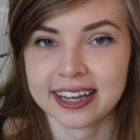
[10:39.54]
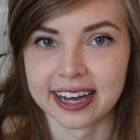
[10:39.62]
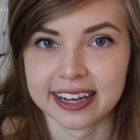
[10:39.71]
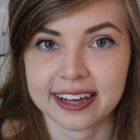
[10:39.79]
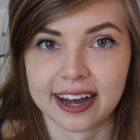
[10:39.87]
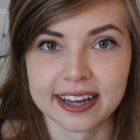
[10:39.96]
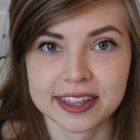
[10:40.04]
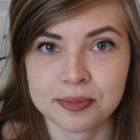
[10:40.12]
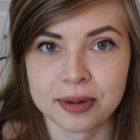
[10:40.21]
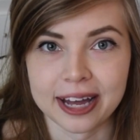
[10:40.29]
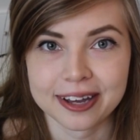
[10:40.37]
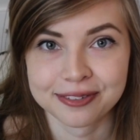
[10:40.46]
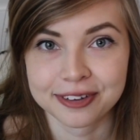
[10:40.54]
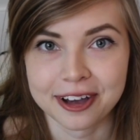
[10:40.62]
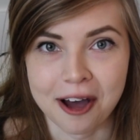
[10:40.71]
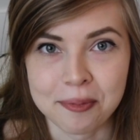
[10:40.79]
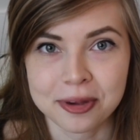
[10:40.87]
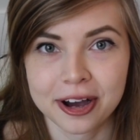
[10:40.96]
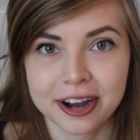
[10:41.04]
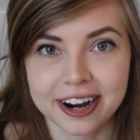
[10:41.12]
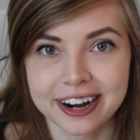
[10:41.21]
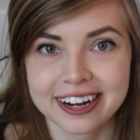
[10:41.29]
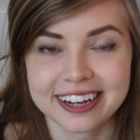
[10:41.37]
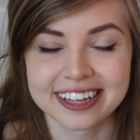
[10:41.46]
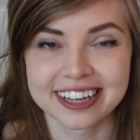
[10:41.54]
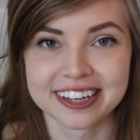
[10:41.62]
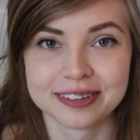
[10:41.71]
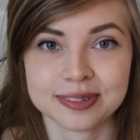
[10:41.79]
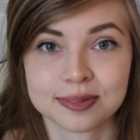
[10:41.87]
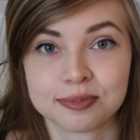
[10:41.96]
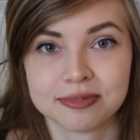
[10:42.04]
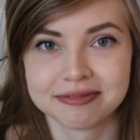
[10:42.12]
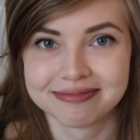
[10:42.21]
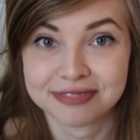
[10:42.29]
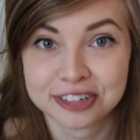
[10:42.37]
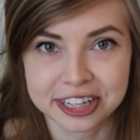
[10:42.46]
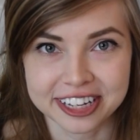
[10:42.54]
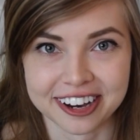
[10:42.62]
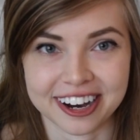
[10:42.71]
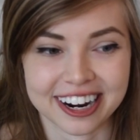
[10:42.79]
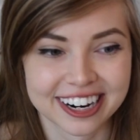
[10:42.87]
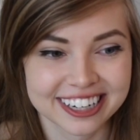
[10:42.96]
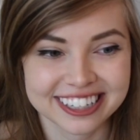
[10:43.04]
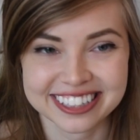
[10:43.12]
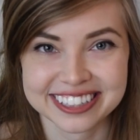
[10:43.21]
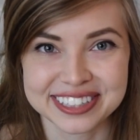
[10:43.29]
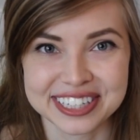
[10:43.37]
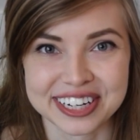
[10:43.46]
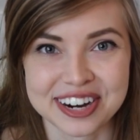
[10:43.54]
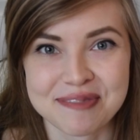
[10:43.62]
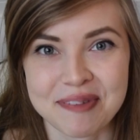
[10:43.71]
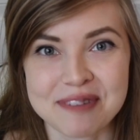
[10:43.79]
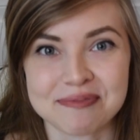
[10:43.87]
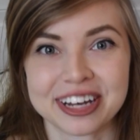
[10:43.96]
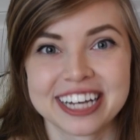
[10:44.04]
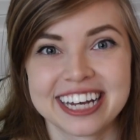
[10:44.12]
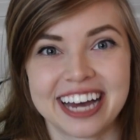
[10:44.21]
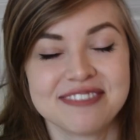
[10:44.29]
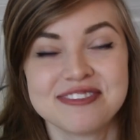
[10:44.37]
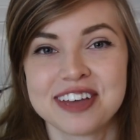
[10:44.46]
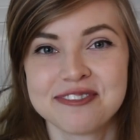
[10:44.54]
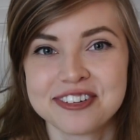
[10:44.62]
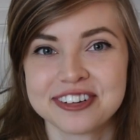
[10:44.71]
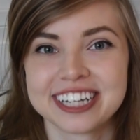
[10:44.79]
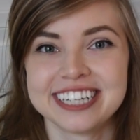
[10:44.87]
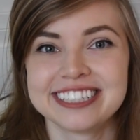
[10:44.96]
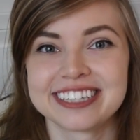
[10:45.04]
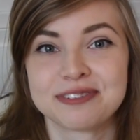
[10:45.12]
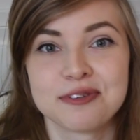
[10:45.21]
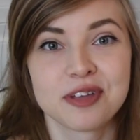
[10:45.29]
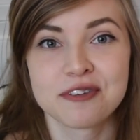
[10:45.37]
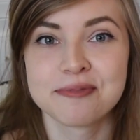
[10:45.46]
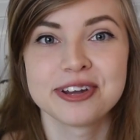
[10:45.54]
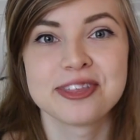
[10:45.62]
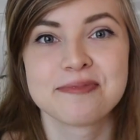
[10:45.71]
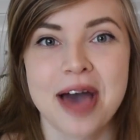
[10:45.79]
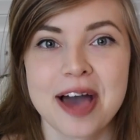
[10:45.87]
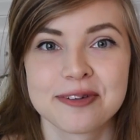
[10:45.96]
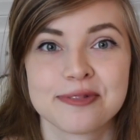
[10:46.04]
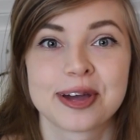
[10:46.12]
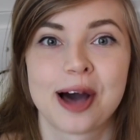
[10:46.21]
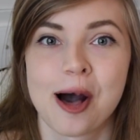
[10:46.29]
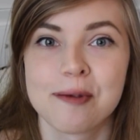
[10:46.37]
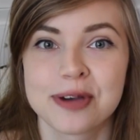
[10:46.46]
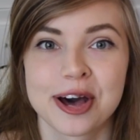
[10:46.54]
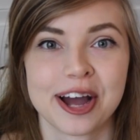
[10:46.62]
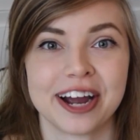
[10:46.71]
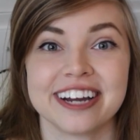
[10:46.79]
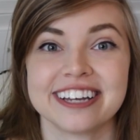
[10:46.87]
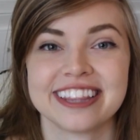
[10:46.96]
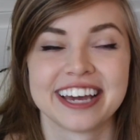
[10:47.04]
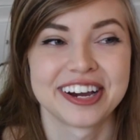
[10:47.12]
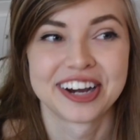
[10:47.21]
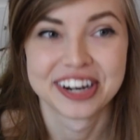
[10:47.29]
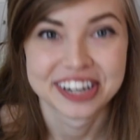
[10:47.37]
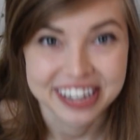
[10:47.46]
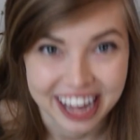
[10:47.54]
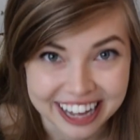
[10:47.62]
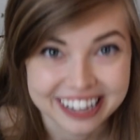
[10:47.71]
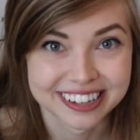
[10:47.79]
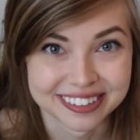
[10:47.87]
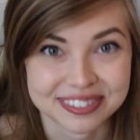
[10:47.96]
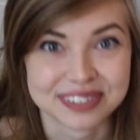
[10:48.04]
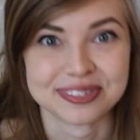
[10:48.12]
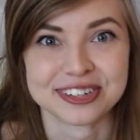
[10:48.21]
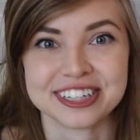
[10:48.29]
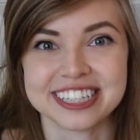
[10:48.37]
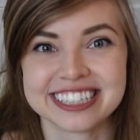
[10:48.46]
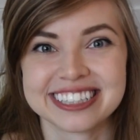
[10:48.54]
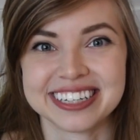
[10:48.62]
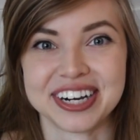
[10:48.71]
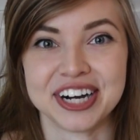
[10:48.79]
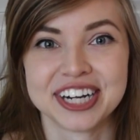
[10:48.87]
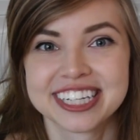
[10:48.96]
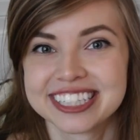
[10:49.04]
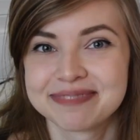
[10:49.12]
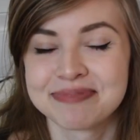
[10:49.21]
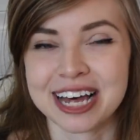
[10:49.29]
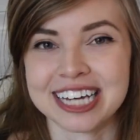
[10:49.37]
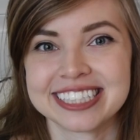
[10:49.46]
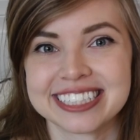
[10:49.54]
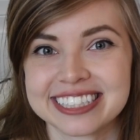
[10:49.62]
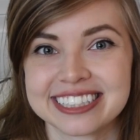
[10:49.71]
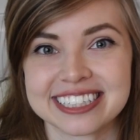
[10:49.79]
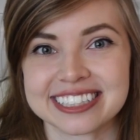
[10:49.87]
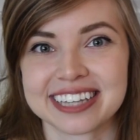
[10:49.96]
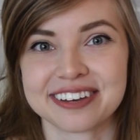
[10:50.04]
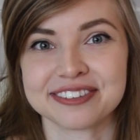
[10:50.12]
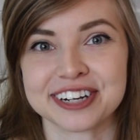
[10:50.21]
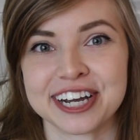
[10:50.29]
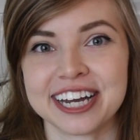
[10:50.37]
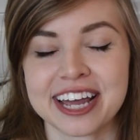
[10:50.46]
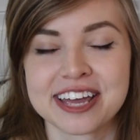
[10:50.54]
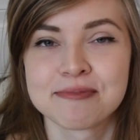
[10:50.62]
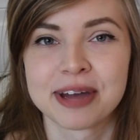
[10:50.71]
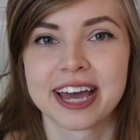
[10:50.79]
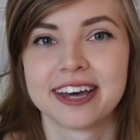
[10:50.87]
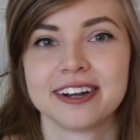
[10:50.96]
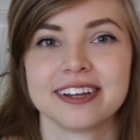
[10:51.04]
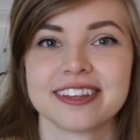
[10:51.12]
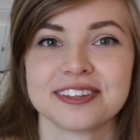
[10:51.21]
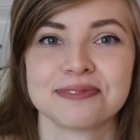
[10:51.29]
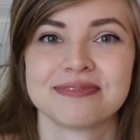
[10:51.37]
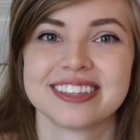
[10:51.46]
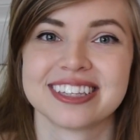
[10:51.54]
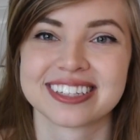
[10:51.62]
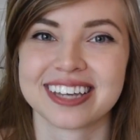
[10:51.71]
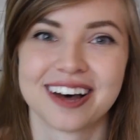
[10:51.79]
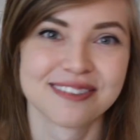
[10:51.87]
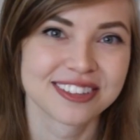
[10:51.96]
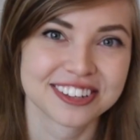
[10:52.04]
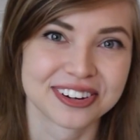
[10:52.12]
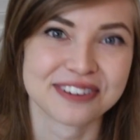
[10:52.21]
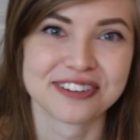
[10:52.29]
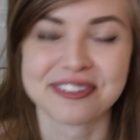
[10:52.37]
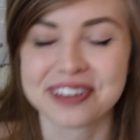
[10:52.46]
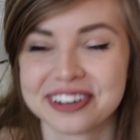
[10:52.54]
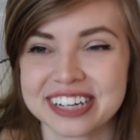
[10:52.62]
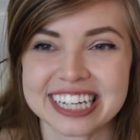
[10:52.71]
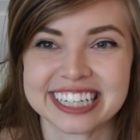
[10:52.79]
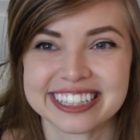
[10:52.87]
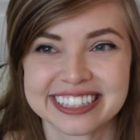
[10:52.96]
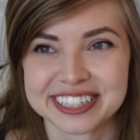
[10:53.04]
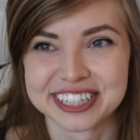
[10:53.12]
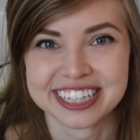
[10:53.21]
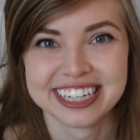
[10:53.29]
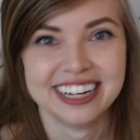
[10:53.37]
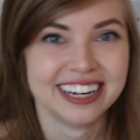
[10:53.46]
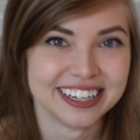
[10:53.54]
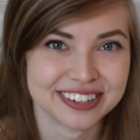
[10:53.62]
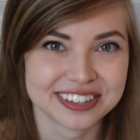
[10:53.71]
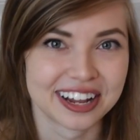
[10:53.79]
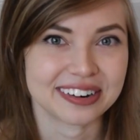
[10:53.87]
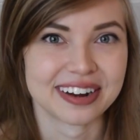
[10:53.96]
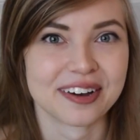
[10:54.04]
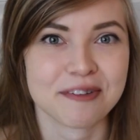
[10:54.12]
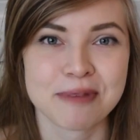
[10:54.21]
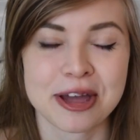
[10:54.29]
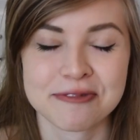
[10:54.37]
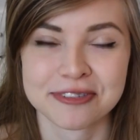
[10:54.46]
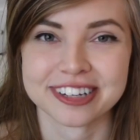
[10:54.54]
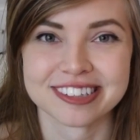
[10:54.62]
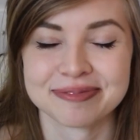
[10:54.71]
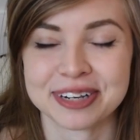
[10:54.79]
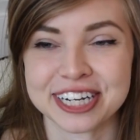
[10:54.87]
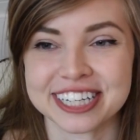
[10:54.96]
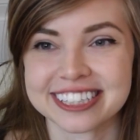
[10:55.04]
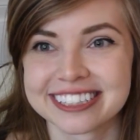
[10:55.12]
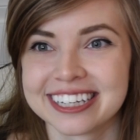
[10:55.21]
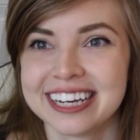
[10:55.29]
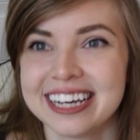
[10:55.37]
I got in the back of a cop car. It was really hard. The seat hurt my butt. I've never realized, if you've never been in the back of a cop car, they are not comfortable. It's the hardest plastic seats ever, and I hit my head on the top of the door frame going in, so it was all around a painful experience.